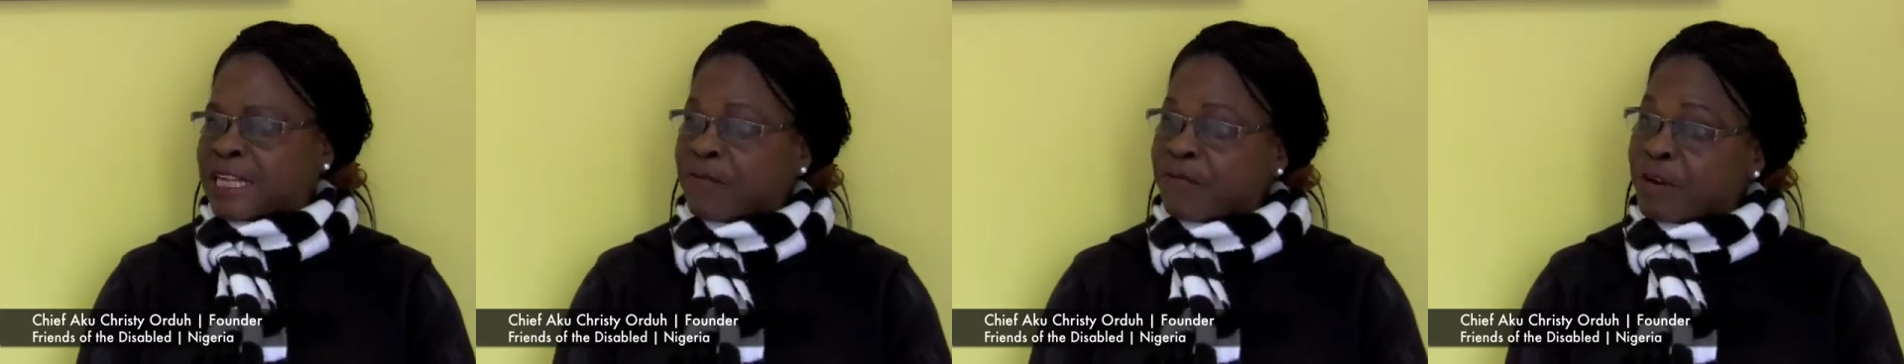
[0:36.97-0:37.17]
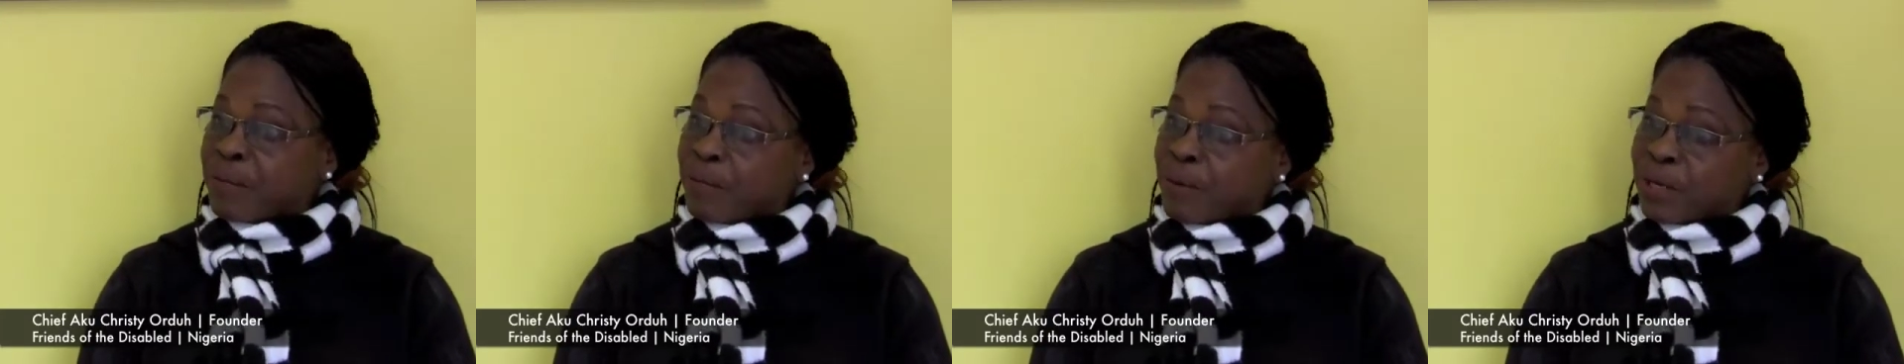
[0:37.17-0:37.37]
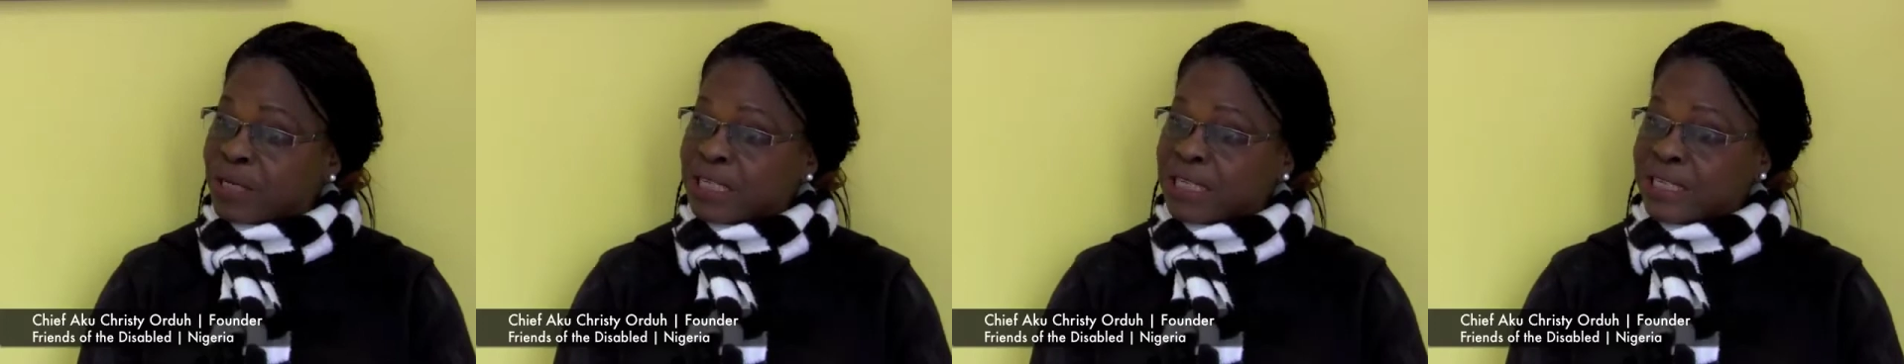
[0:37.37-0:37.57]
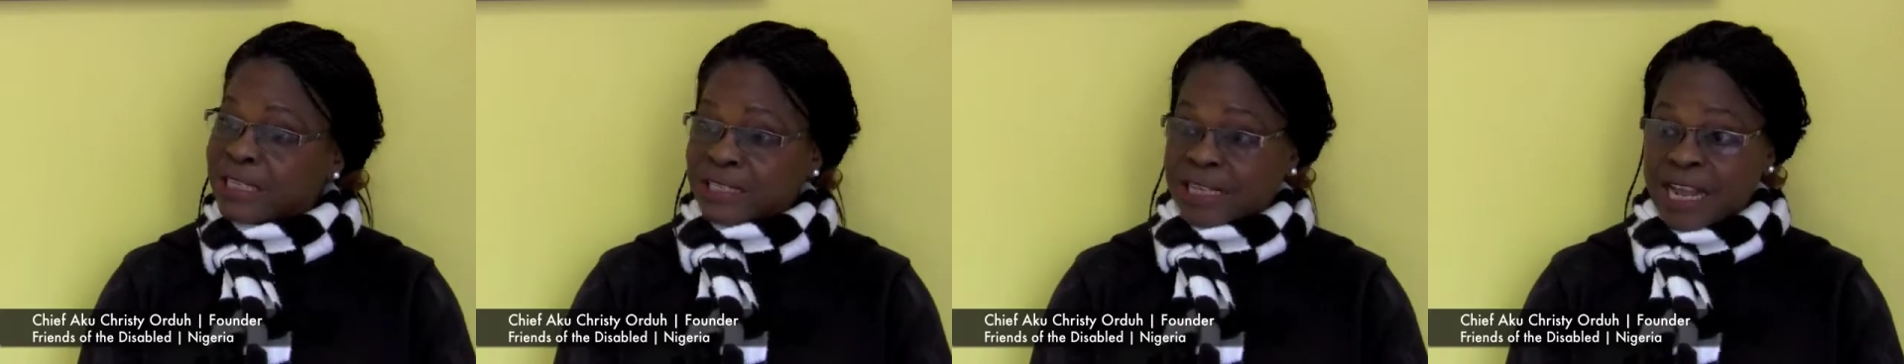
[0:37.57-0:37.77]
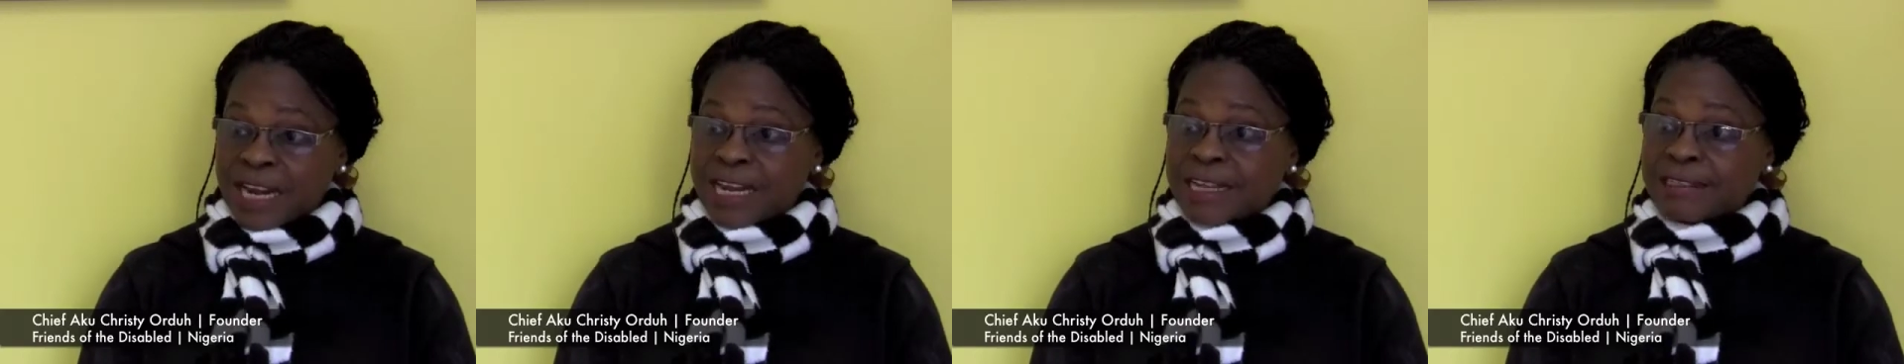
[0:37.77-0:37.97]
everybody
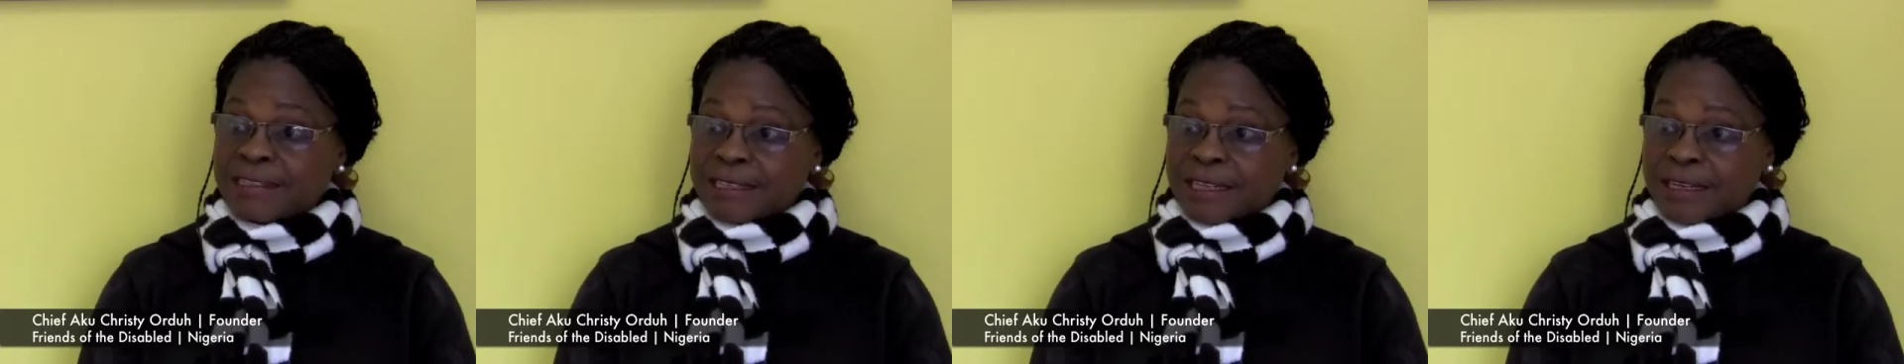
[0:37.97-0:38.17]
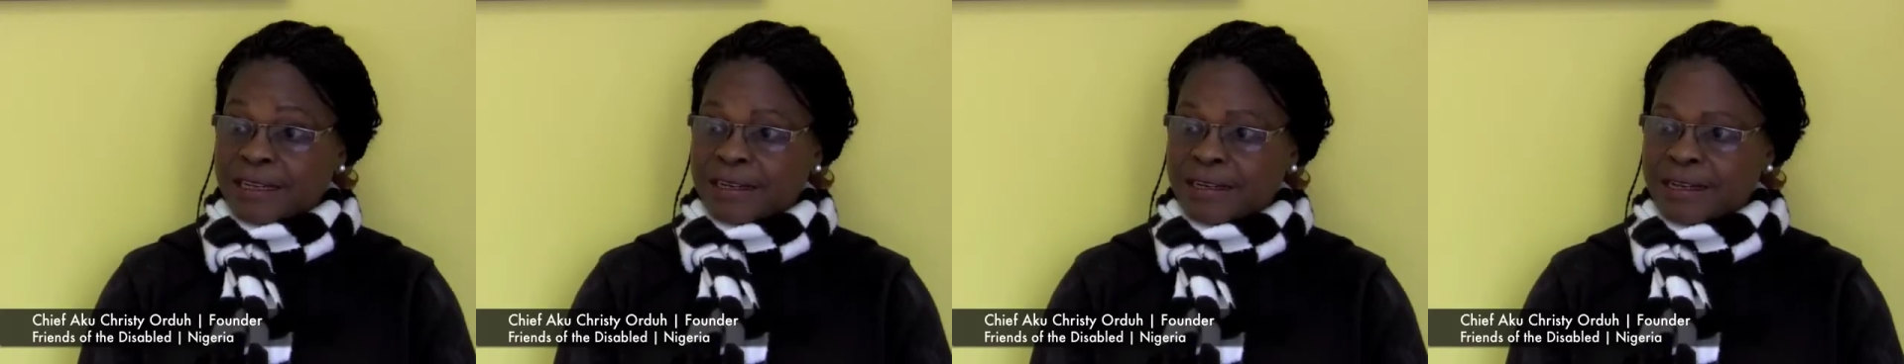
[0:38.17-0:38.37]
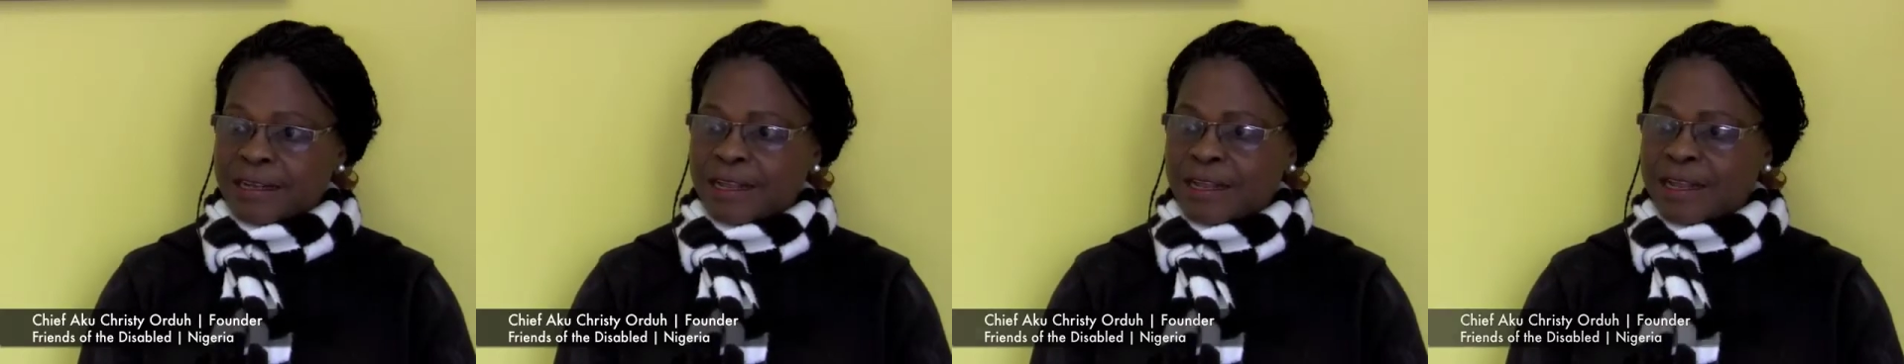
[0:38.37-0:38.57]
is talented